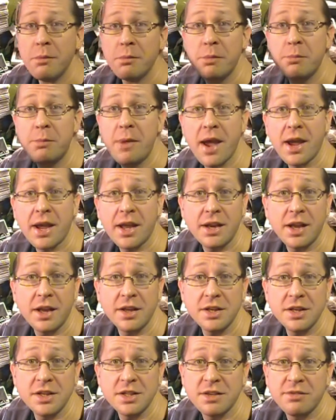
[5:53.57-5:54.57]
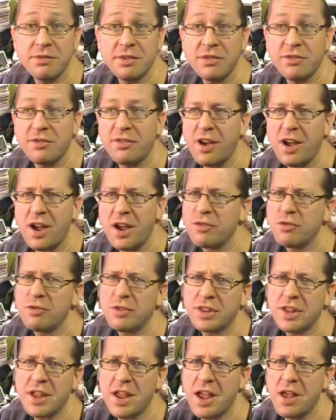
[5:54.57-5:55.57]
But back in 1975,
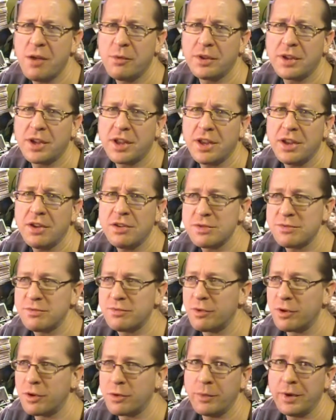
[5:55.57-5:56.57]
what the hell were they going to use them for?